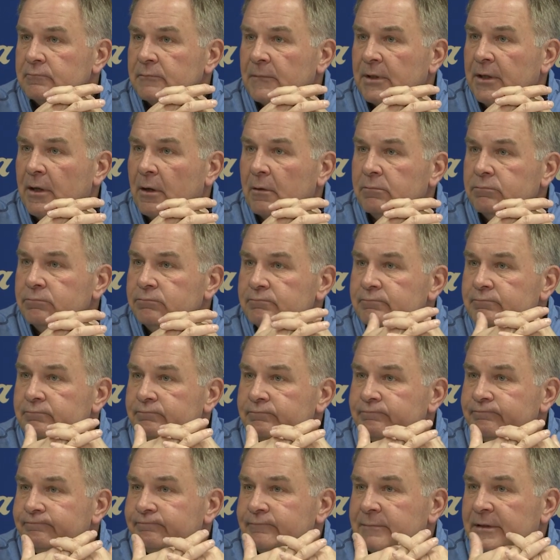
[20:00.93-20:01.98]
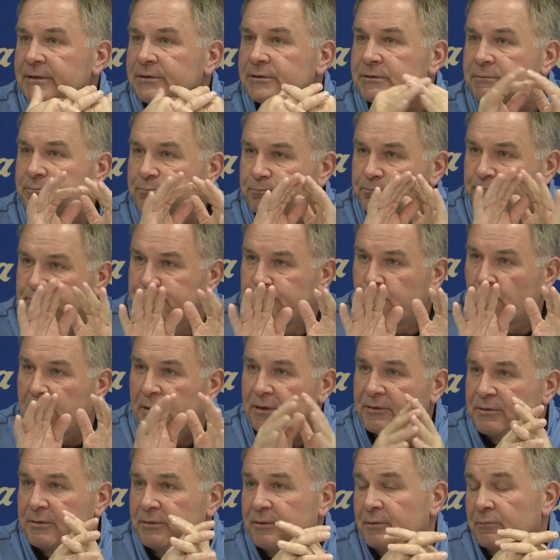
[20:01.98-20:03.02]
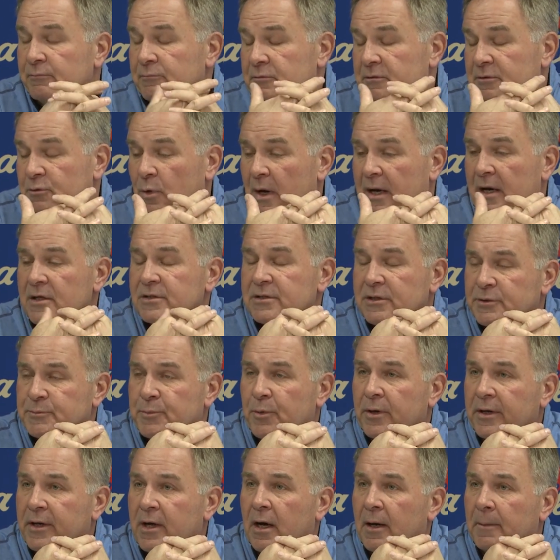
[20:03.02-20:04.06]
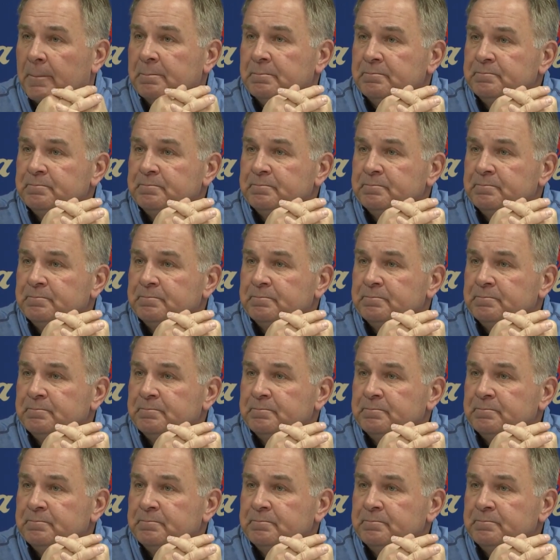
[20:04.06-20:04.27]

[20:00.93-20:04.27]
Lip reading: you know, it's pretty calm.